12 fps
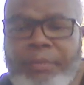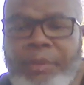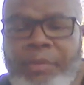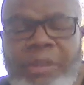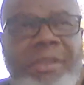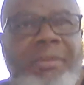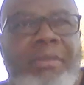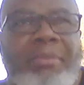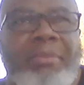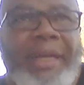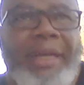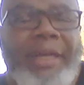It wasn't doing
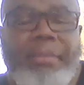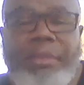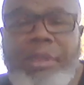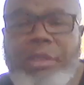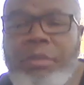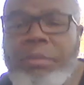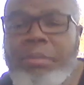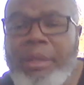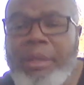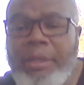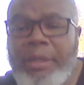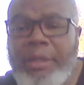bad, but it's doing
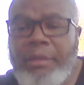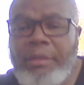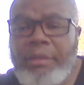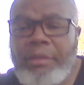better now.